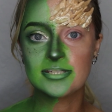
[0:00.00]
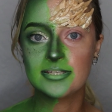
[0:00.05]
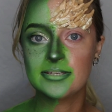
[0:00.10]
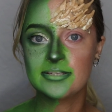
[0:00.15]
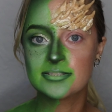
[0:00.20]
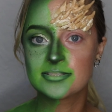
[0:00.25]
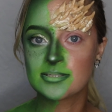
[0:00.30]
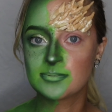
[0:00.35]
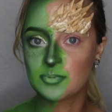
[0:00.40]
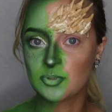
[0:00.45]

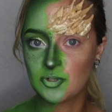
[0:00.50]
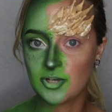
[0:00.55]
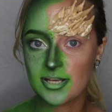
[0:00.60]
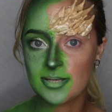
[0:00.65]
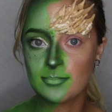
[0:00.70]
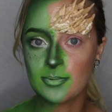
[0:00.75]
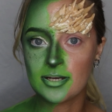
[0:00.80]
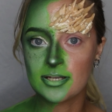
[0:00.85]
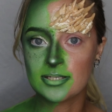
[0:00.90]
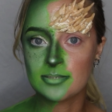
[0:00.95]
Taking some gray
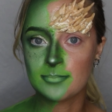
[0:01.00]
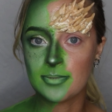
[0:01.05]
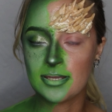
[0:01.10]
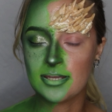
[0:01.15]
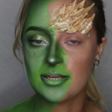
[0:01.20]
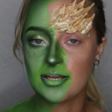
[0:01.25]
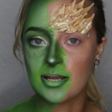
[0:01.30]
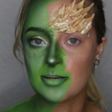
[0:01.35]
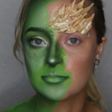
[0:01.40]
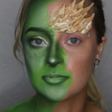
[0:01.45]
body
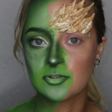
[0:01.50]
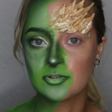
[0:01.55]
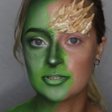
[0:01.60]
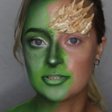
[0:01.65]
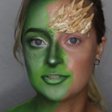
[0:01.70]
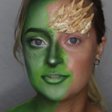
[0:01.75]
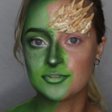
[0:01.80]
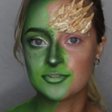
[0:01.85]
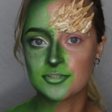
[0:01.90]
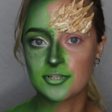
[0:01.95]
paint, I'm going
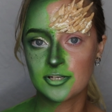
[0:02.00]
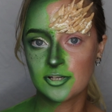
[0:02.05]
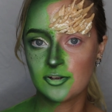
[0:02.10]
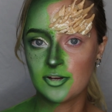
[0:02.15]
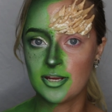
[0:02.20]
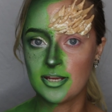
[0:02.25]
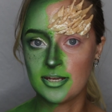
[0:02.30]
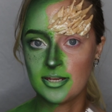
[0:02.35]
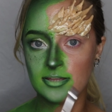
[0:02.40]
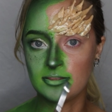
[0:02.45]
to start
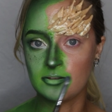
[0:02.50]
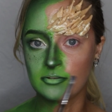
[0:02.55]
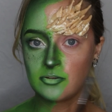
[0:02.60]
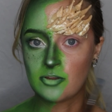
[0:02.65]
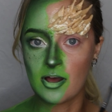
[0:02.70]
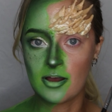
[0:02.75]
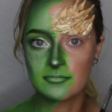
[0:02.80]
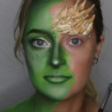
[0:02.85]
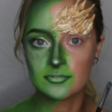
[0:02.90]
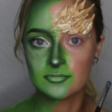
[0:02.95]
creating the
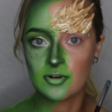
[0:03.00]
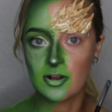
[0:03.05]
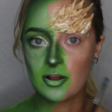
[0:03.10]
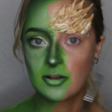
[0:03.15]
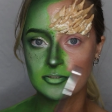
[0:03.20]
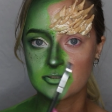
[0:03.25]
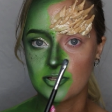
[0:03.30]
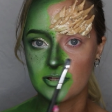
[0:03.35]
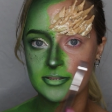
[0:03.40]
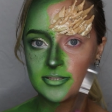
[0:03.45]
lava
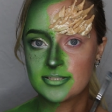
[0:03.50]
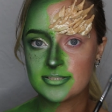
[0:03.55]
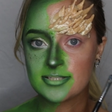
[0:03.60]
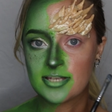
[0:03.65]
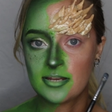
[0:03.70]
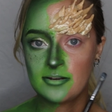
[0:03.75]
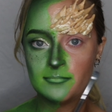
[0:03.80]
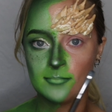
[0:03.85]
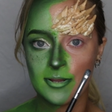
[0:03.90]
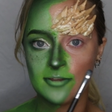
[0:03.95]
rocks on this
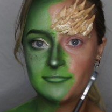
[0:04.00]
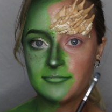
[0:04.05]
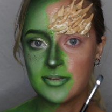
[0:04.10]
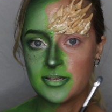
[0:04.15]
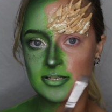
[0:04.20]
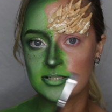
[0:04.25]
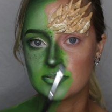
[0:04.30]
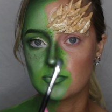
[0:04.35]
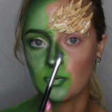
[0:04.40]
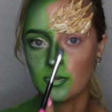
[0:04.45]
side of my
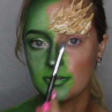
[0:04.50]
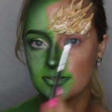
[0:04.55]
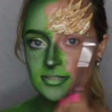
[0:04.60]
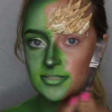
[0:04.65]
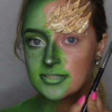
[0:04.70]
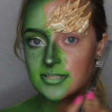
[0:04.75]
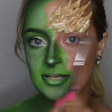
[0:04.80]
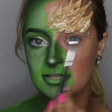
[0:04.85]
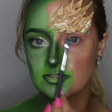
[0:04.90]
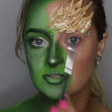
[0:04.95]
face while this
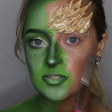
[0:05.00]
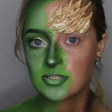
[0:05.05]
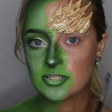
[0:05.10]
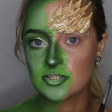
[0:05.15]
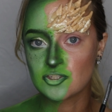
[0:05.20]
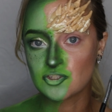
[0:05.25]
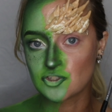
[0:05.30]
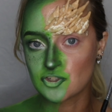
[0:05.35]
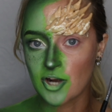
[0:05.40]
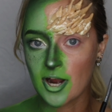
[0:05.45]
section
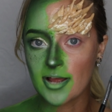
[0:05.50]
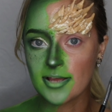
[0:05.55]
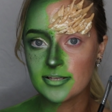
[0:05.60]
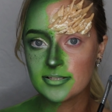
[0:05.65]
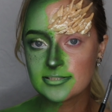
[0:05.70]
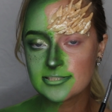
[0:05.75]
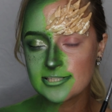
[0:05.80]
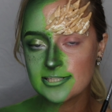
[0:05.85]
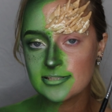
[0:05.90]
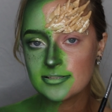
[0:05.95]
is drying
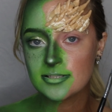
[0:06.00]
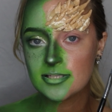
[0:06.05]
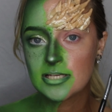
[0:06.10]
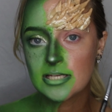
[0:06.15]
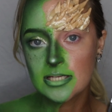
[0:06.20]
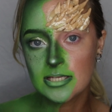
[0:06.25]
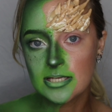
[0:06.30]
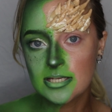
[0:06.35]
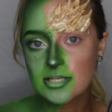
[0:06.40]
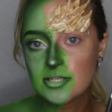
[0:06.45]
still.
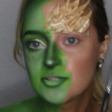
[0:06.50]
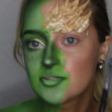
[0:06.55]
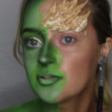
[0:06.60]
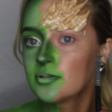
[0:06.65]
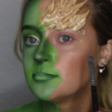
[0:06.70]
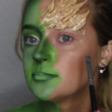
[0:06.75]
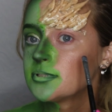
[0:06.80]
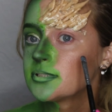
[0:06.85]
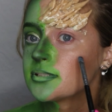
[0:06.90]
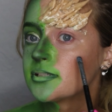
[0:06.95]
So
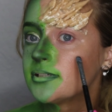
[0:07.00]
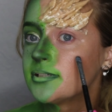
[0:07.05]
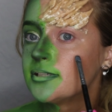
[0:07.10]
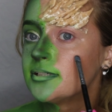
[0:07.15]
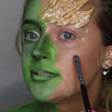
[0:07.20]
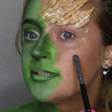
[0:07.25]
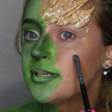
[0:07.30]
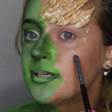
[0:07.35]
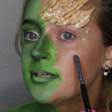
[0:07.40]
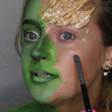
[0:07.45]
I'm just gonna
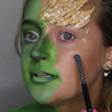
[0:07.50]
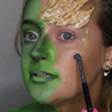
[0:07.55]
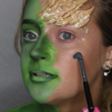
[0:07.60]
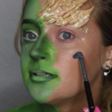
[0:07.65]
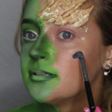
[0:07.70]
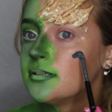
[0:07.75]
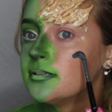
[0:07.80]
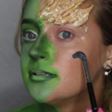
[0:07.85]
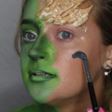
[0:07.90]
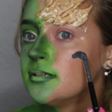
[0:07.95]
take
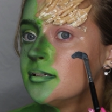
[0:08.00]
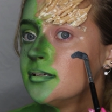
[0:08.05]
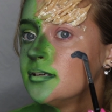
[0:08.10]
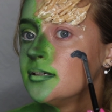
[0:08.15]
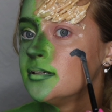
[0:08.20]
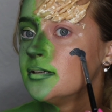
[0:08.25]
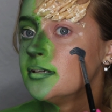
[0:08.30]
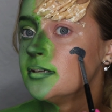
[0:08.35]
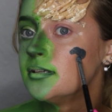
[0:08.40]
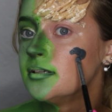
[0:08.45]

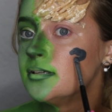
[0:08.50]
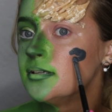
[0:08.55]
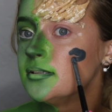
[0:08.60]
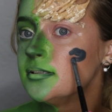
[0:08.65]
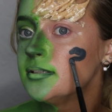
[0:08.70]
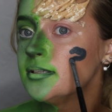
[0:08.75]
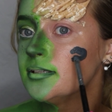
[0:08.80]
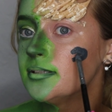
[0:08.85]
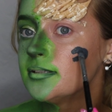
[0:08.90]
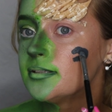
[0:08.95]

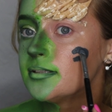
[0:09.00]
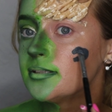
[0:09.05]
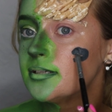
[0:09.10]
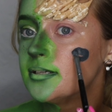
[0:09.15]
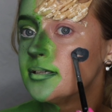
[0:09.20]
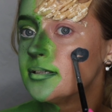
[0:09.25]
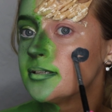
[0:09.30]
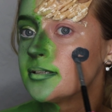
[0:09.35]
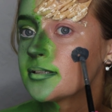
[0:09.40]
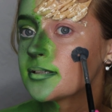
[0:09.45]
this
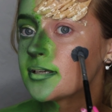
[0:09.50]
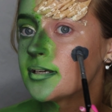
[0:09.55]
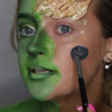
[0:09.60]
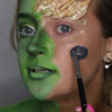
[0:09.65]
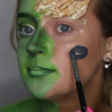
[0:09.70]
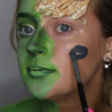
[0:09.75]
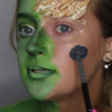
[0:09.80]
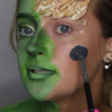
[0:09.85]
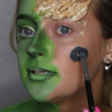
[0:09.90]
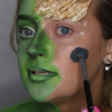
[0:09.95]
and just kind
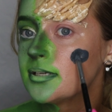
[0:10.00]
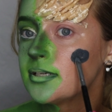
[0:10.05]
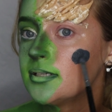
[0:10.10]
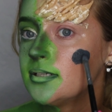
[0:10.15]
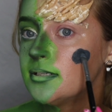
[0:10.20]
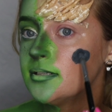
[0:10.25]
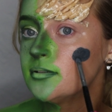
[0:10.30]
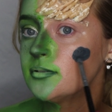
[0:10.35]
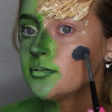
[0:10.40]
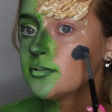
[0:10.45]
of make like
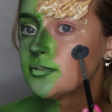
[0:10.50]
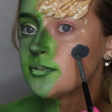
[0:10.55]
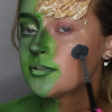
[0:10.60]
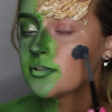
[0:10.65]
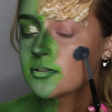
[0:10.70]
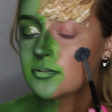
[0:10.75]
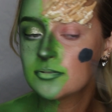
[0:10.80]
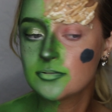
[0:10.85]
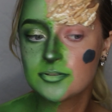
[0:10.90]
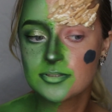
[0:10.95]
little
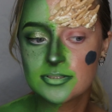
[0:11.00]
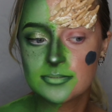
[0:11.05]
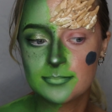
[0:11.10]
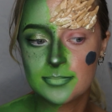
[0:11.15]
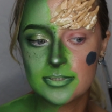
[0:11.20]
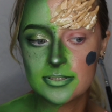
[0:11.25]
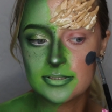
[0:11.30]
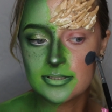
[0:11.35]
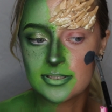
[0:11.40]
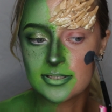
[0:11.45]
circles,
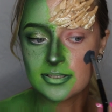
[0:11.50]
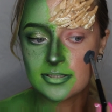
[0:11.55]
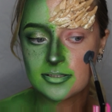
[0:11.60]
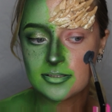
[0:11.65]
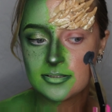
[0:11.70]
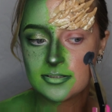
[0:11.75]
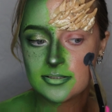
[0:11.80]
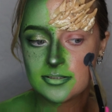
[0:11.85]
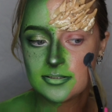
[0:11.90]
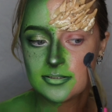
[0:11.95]
but
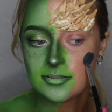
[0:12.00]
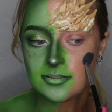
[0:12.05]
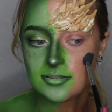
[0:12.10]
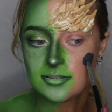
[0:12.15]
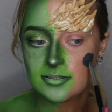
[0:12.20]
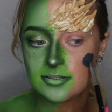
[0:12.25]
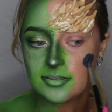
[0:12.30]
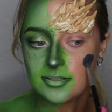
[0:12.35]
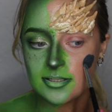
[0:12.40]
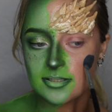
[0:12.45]

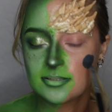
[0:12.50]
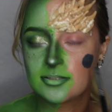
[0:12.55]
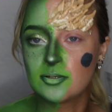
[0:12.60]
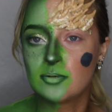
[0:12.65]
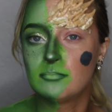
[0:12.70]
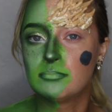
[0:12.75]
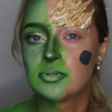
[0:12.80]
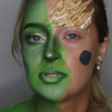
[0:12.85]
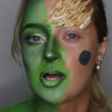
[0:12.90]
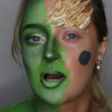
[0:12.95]
like little
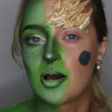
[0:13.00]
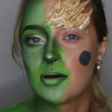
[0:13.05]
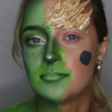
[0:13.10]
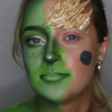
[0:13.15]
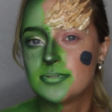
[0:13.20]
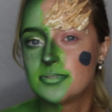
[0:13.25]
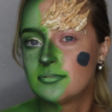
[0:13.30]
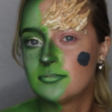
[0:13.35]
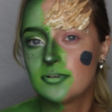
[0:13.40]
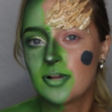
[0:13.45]

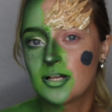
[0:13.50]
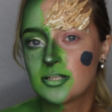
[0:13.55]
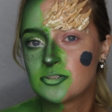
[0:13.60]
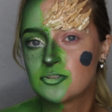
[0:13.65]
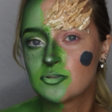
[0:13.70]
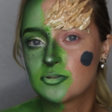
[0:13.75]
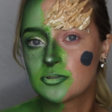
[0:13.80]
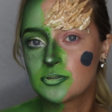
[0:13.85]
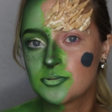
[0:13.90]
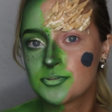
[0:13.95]
blobs. They're not
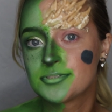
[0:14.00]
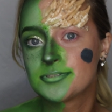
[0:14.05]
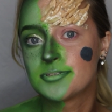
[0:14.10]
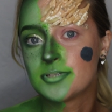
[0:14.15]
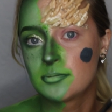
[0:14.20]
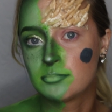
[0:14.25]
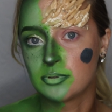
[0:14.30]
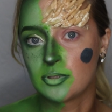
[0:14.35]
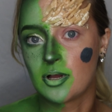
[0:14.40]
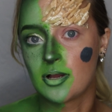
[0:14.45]
circles,
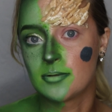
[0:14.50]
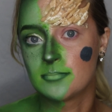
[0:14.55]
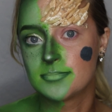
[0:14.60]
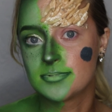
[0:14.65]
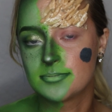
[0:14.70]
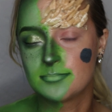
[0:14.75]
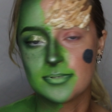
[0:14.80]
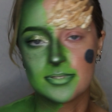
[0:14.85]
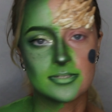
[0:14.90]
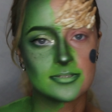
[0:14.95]
they're
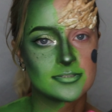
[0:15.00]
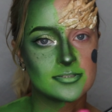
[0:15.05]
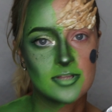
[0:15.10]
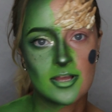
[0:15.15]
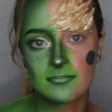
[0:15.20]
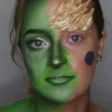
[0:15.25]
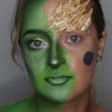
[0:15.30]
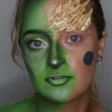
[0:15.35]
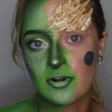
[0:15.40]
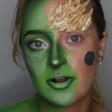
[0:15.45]
blobs, because
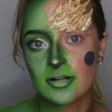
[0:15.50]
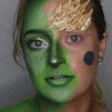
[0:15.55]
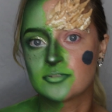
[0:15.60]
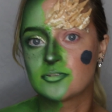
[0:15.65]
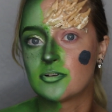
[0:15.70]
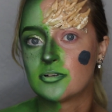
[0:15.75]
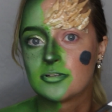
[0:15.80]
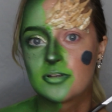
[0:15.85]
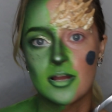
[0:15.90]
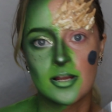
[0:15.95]
lava rocks
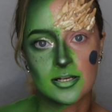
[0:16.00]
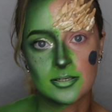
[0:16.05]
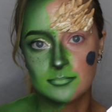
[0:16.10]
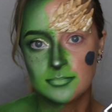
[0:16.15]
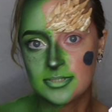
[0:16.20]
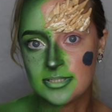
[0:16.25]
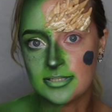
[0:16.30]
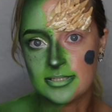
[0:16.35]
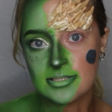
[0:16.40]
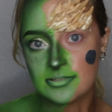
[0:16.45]
are not
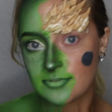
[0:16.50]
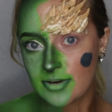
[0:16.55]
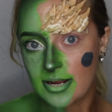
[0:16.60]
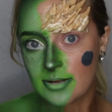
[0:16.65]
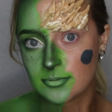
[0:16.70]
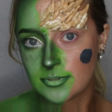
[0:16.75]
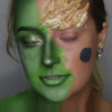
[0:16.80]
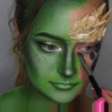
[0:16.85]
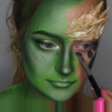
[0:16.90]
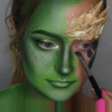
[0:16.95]
completely
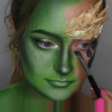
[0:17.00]
round.